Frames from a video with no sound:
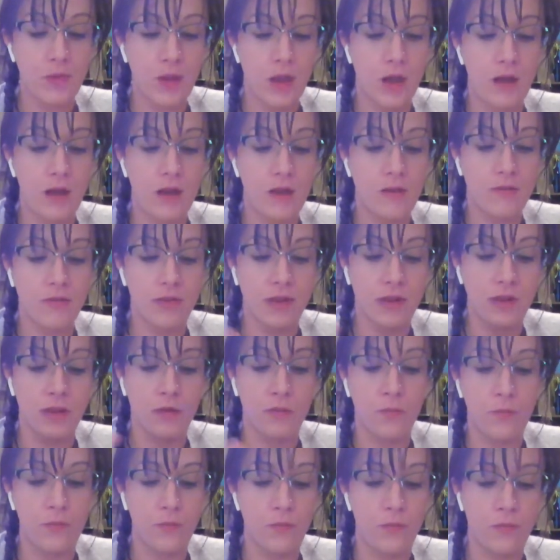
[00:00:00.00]
I am
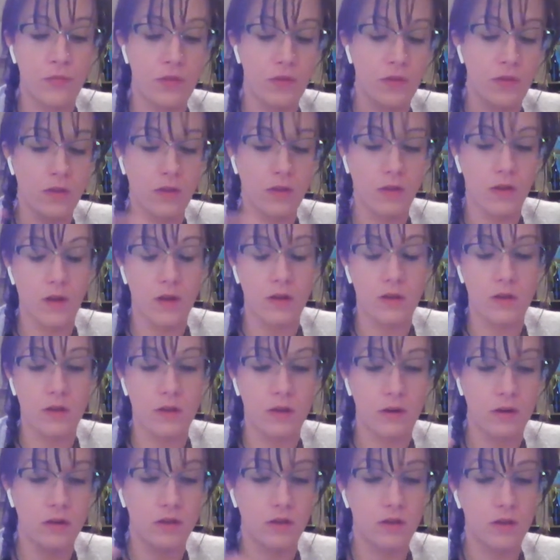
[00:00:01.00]
feeling a
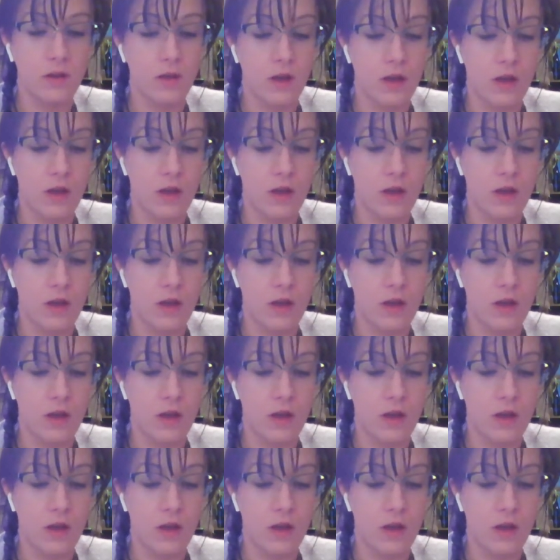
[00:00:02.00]
little,